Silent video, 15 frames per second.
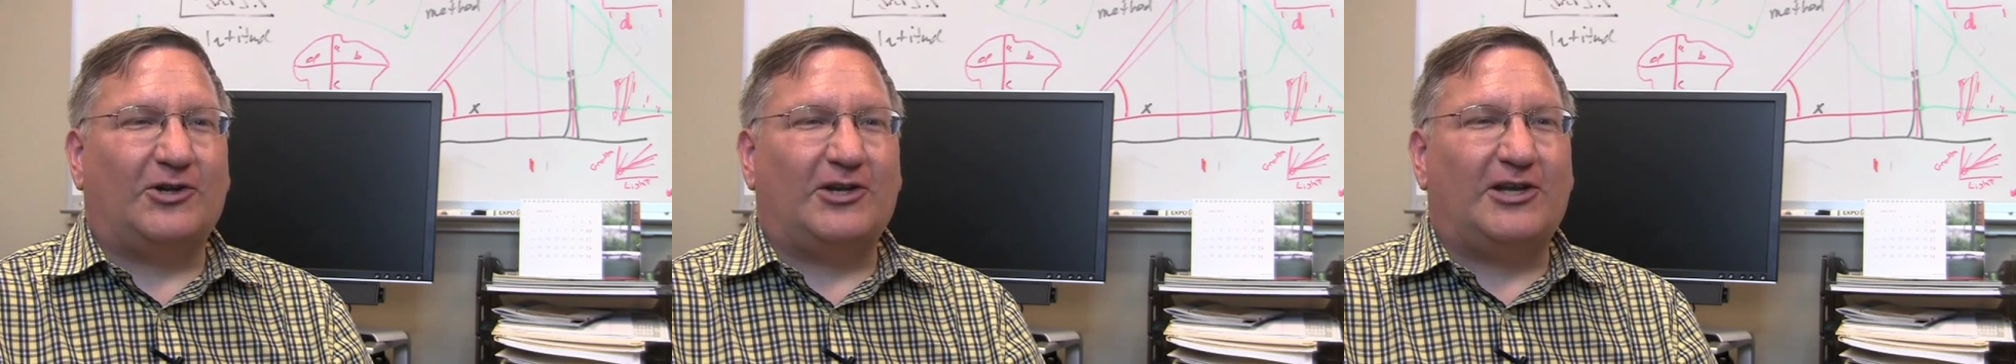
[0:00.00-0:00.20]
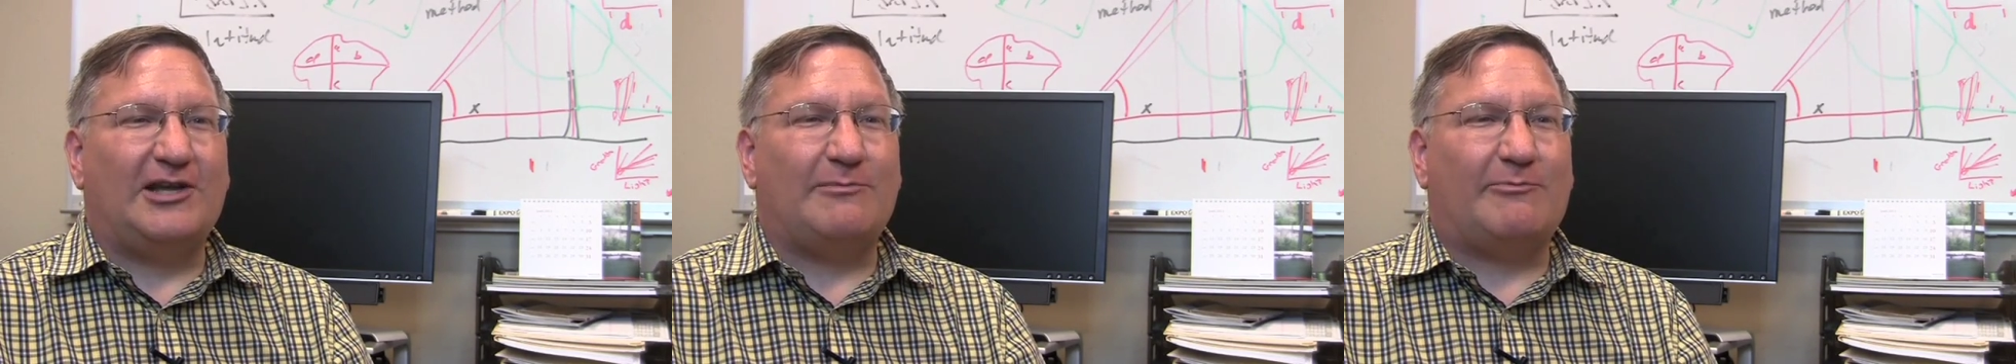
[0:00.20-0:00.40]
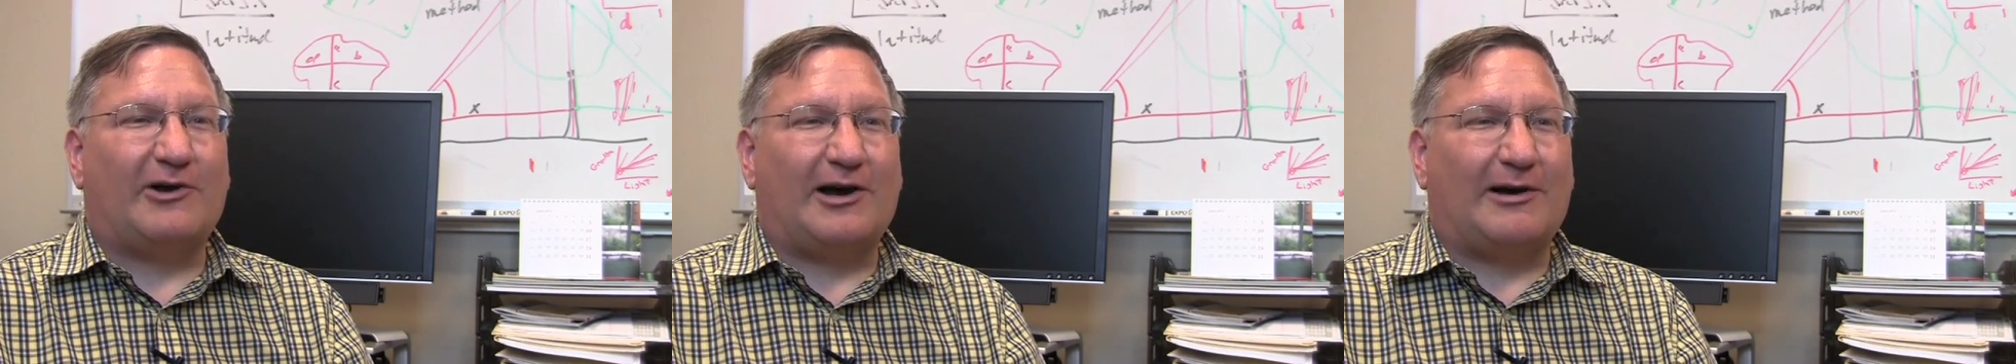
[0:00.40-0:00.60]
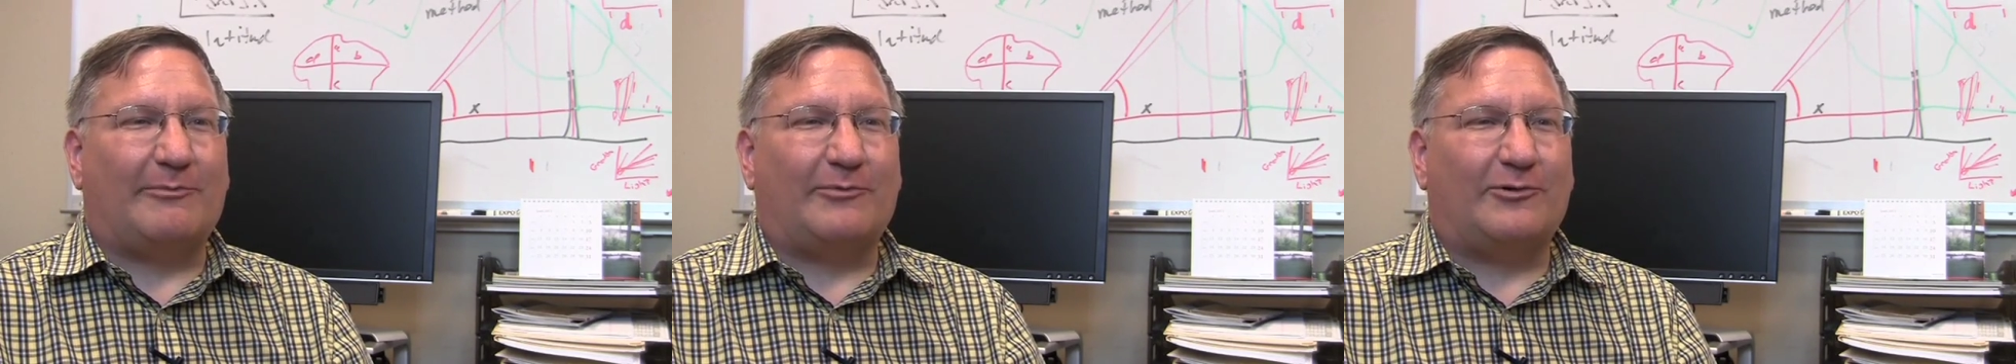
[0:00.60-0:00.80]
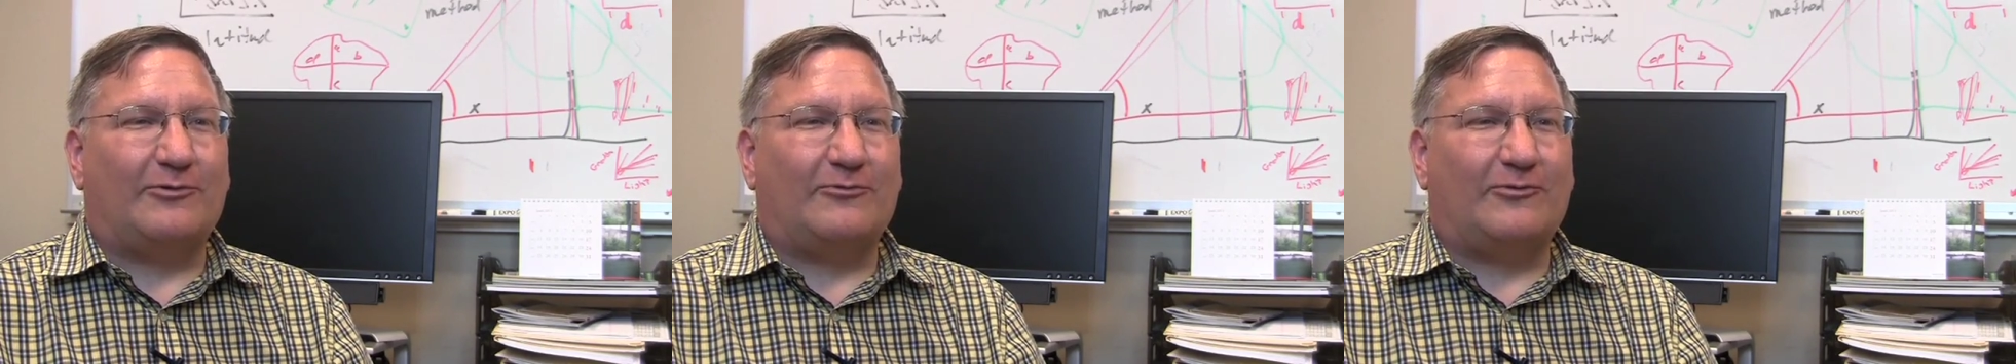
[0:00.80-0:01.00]
to keep
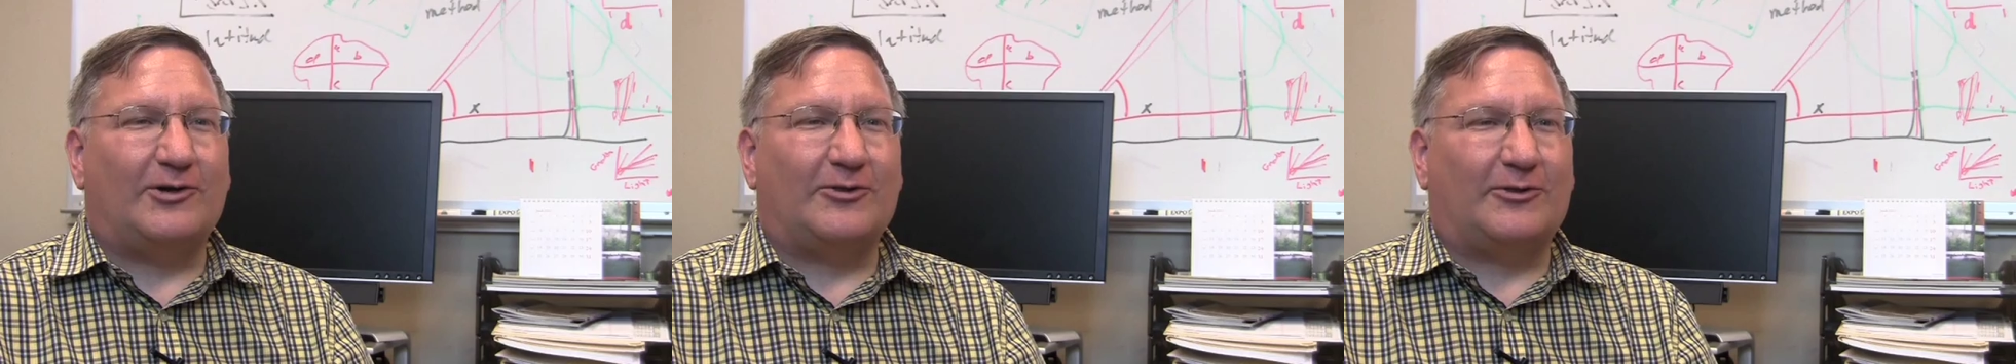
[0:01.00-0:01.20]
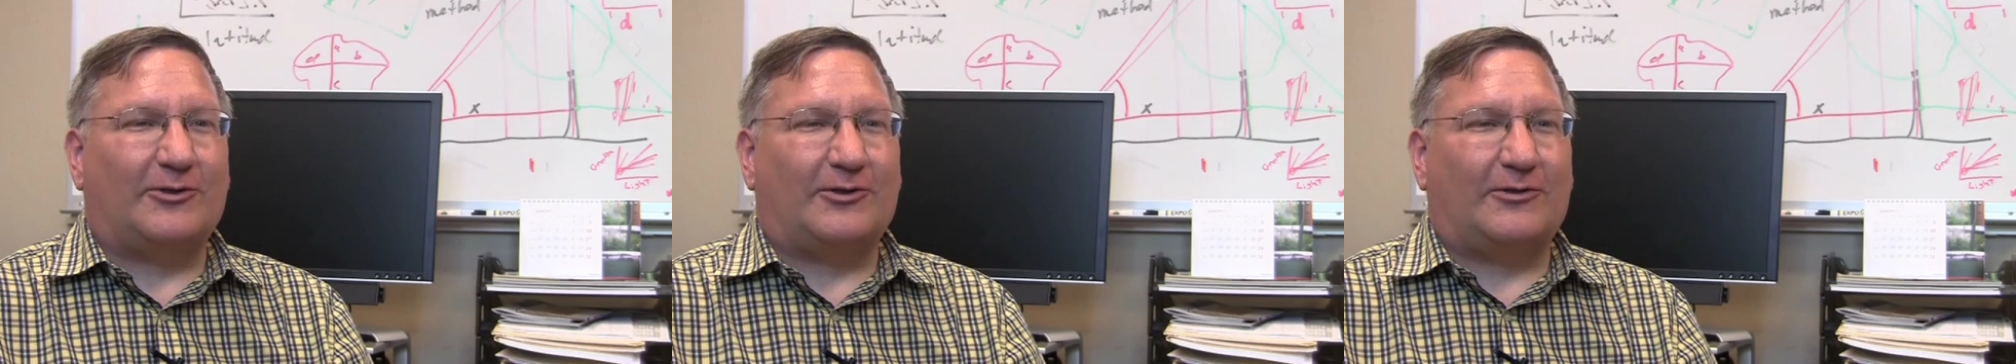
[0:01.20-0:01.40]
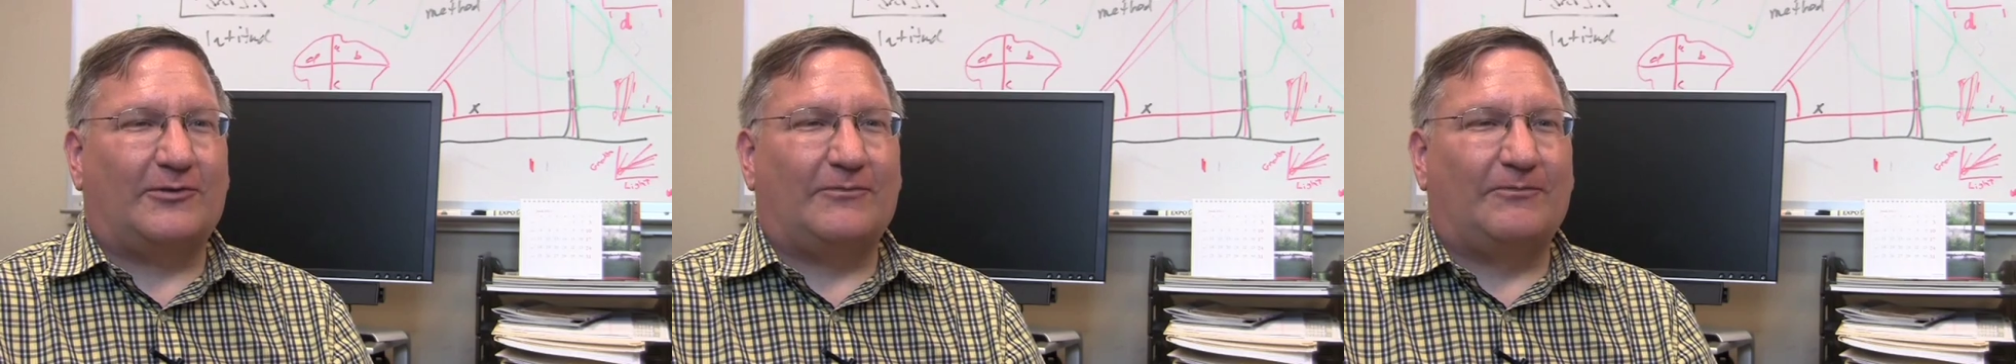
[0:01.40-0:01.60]
up with